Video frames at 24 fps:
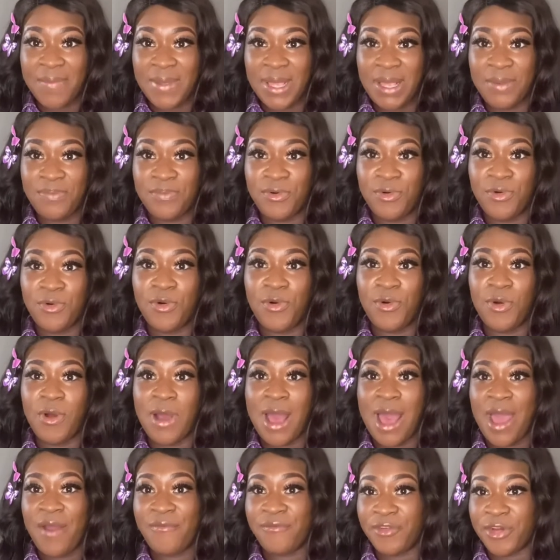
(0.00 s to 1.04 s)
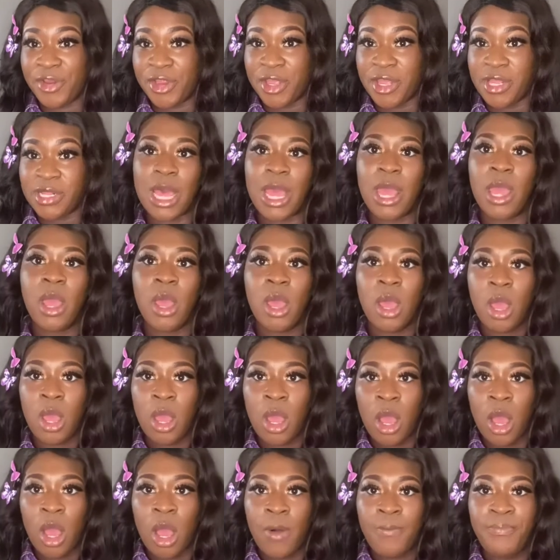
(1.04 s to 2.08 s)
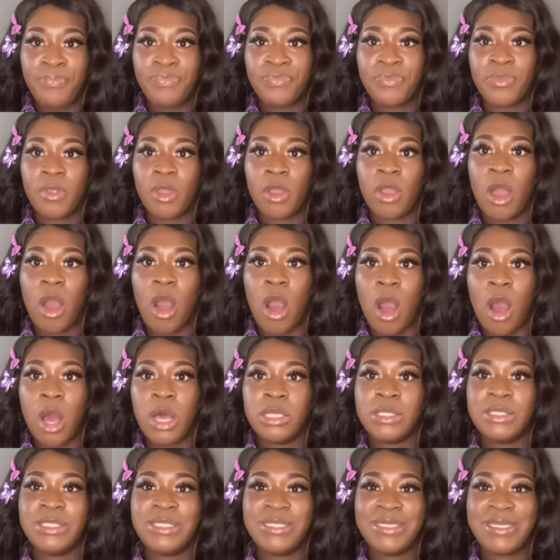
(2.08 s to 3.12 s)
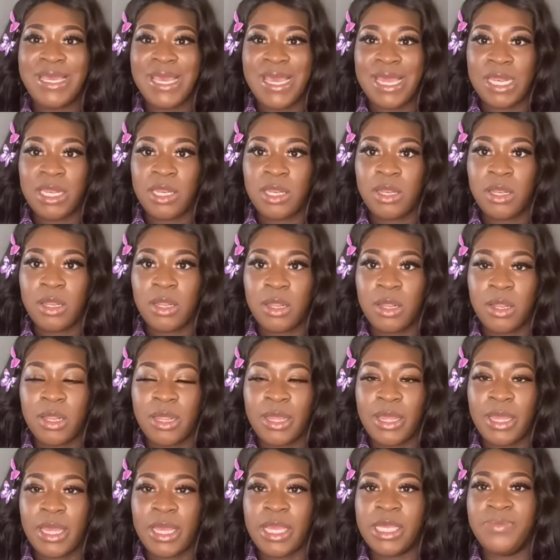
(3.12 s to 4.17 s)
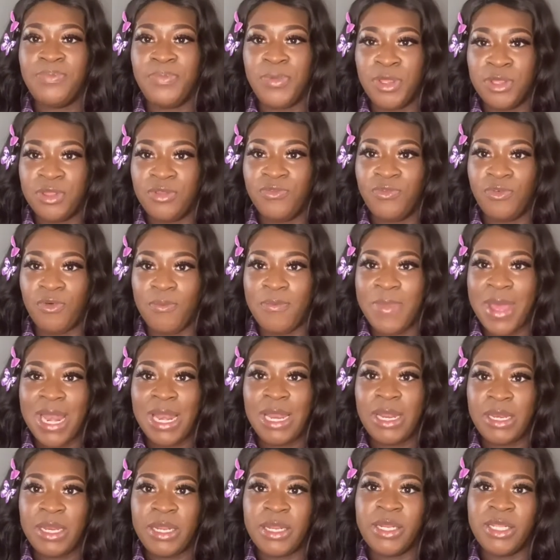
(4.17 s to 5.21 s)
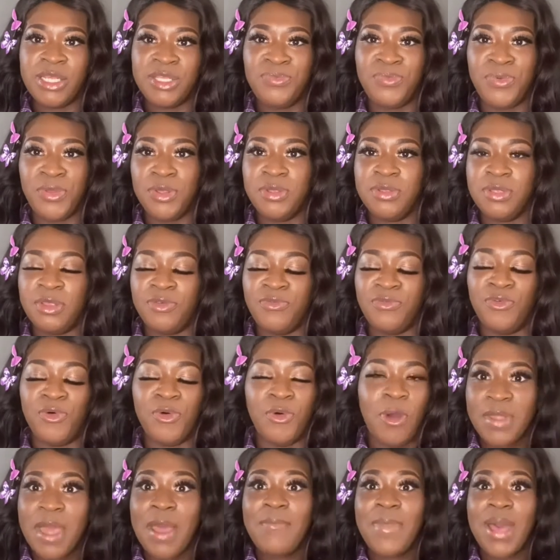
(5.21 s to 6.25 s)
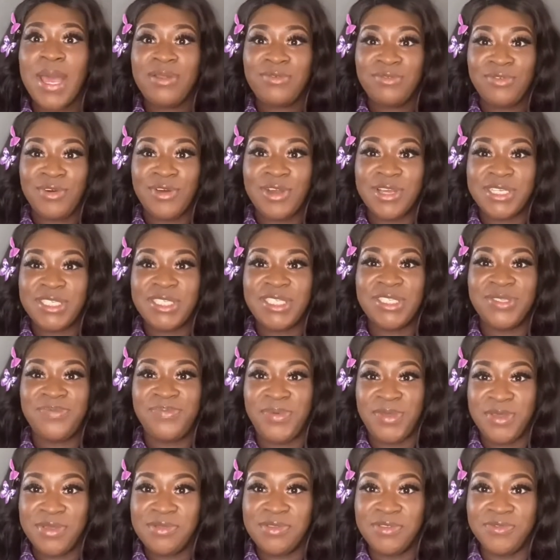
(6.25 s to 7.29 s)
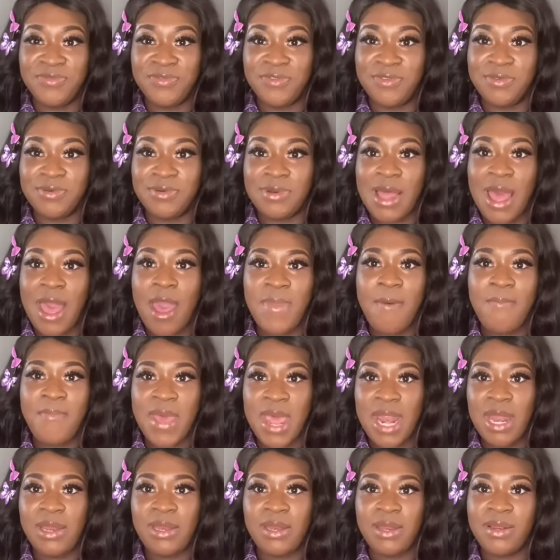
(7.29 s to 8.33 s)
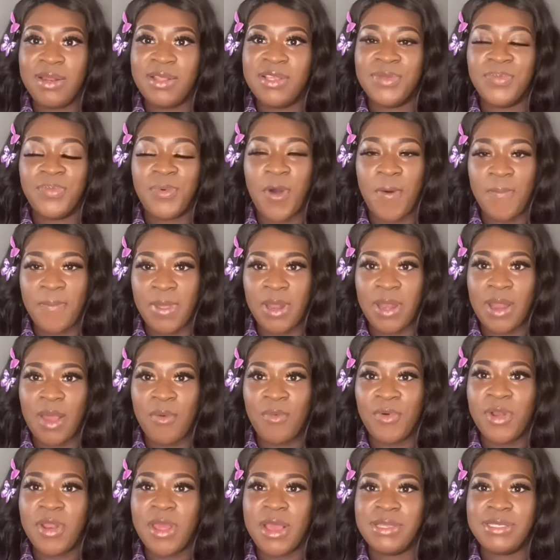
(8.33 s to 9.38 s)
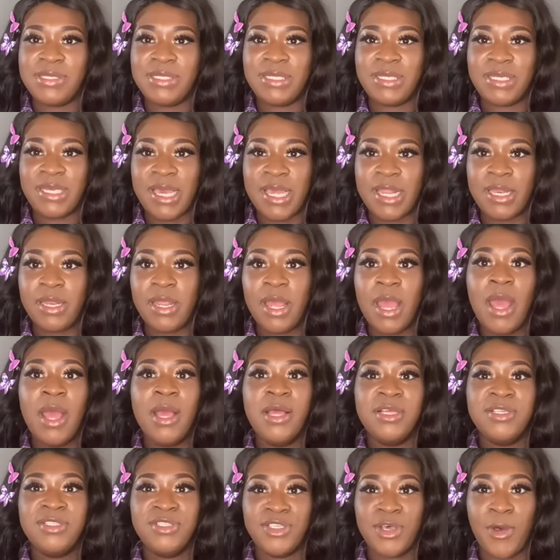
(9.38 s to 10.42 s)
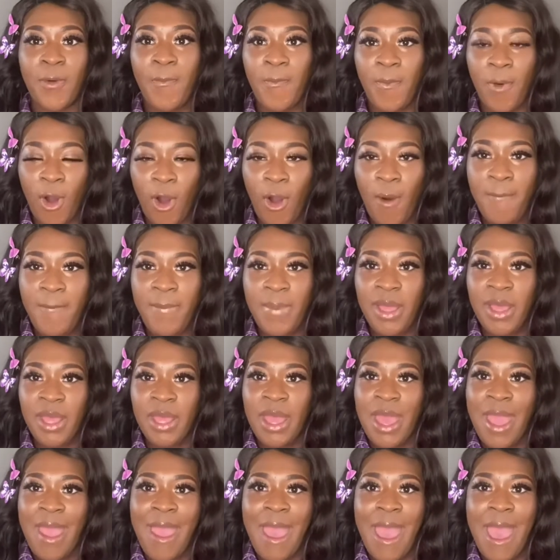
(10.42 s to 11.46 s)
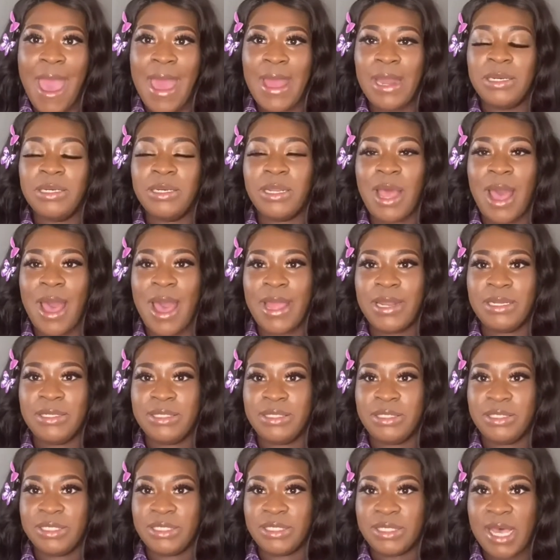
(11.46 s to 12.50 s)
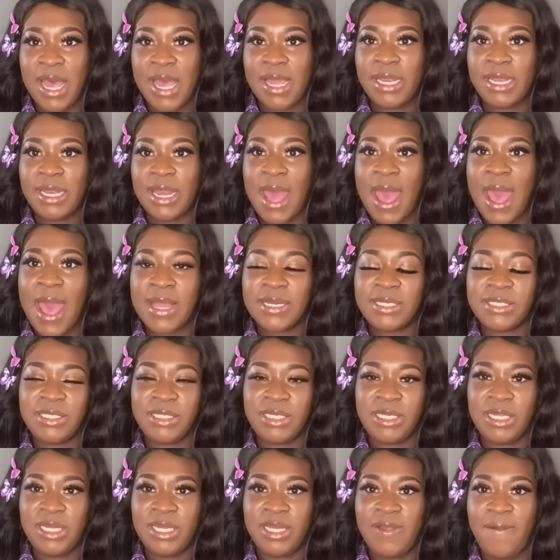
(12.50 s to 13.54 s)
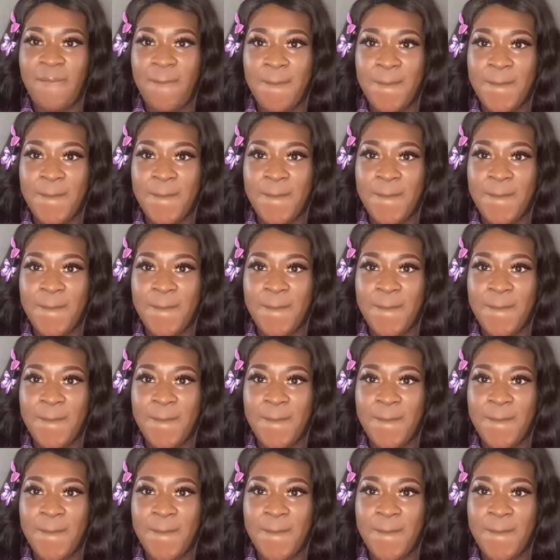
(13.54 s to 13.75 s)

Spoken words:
people or African, our skin is beautiful. Melanin is beautiful. Like my daughter, she's beautiful. Like her melanin is popping. I want her skin to pop. And I decided actually